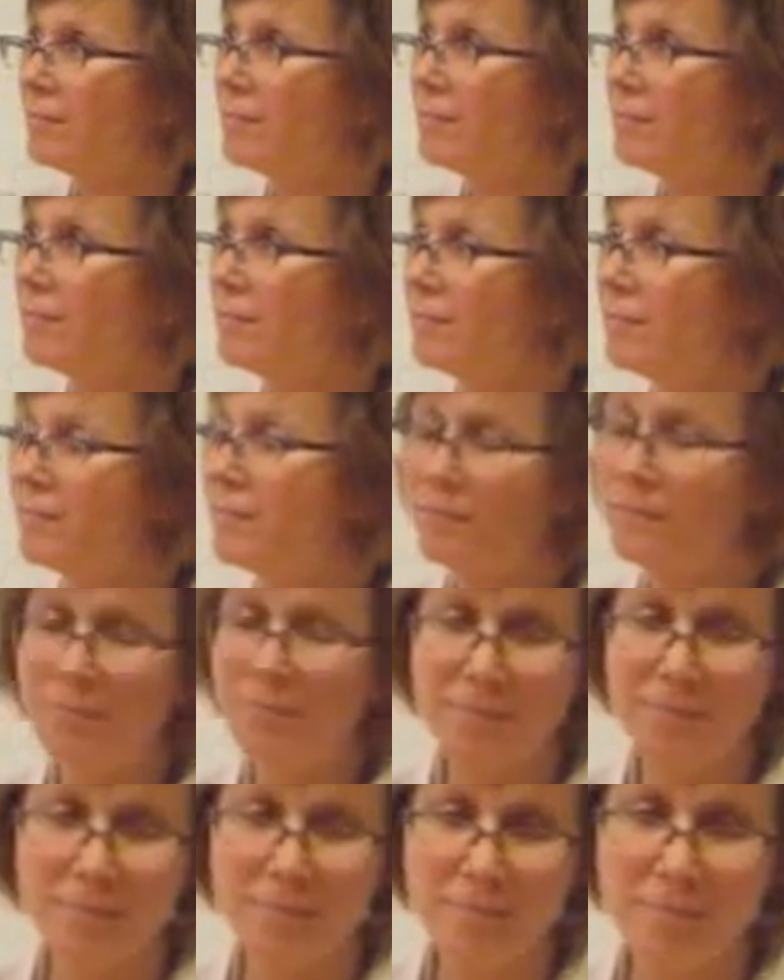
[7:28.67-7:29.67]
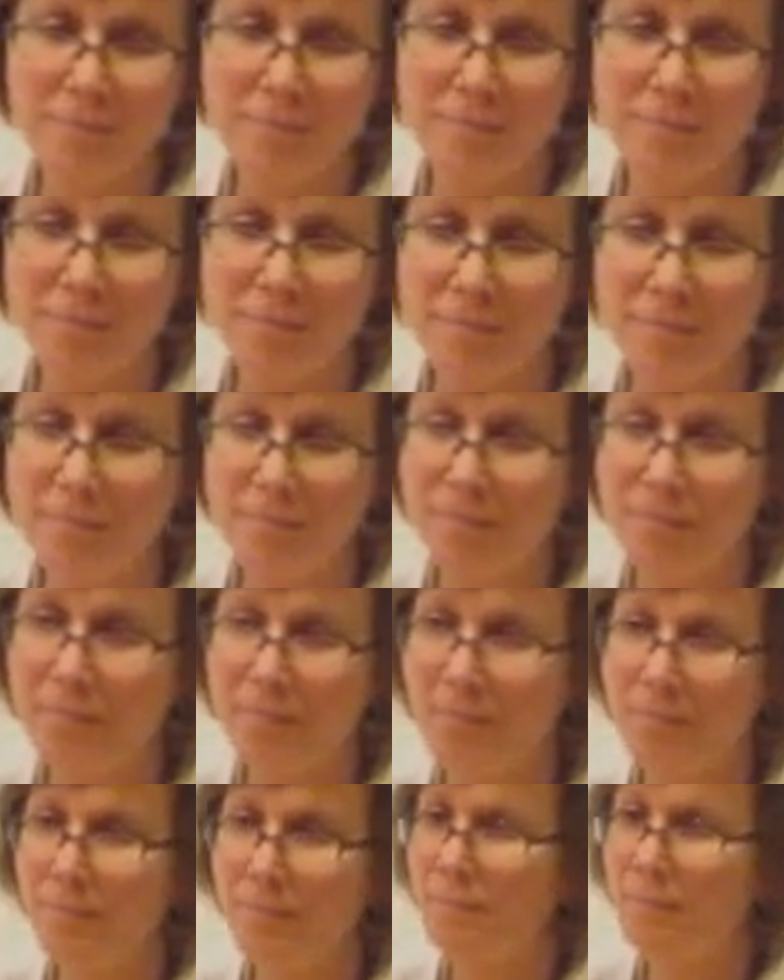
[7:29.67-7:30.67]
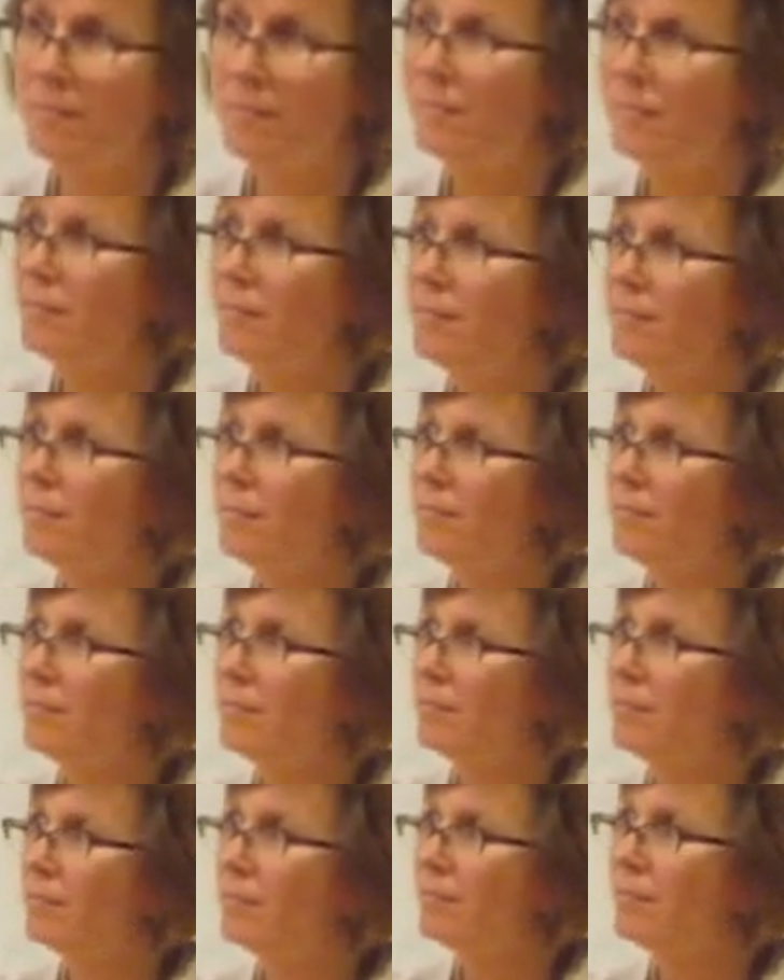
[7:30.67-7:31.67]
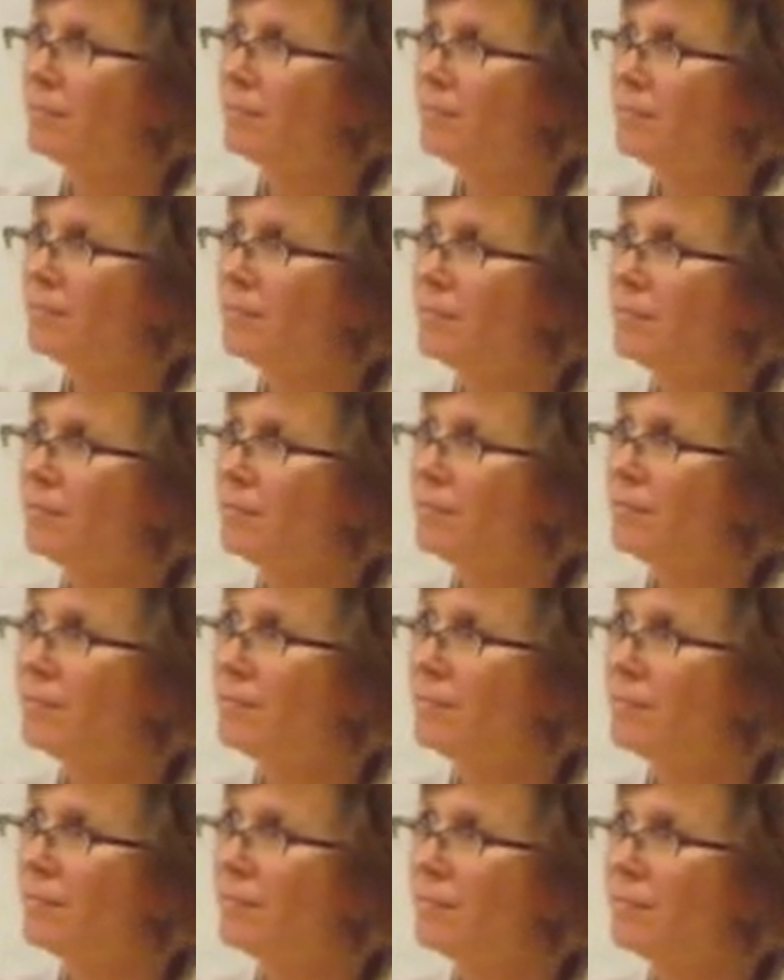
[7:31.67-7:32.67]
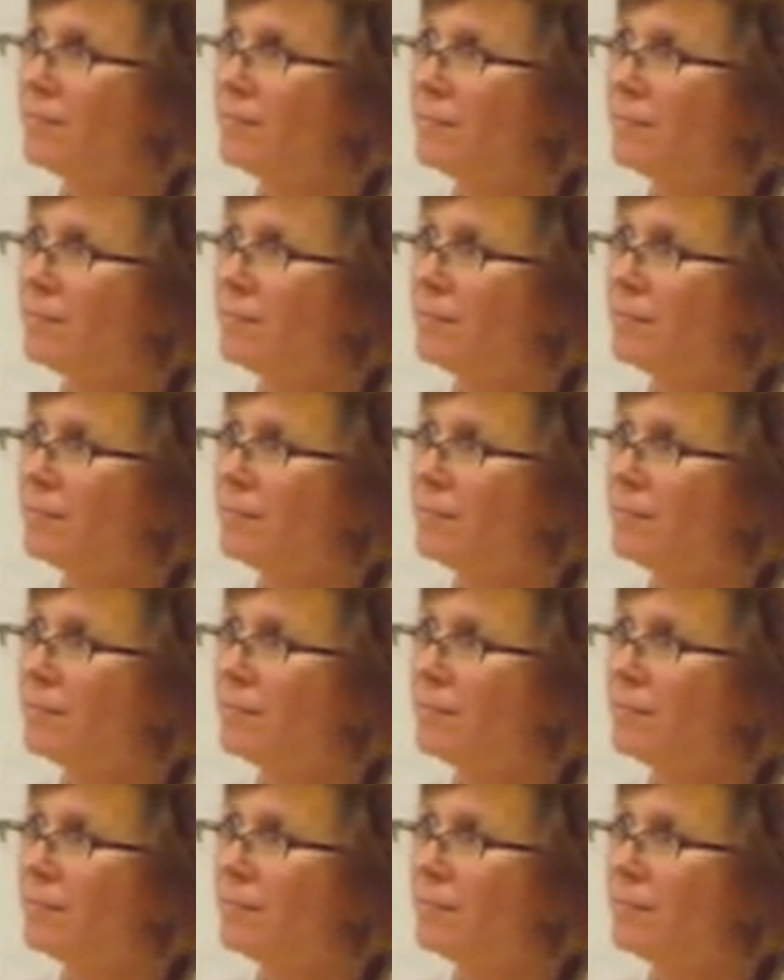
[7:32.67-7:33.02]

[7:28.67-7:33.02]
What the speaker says: No words are spoken by the person on screen.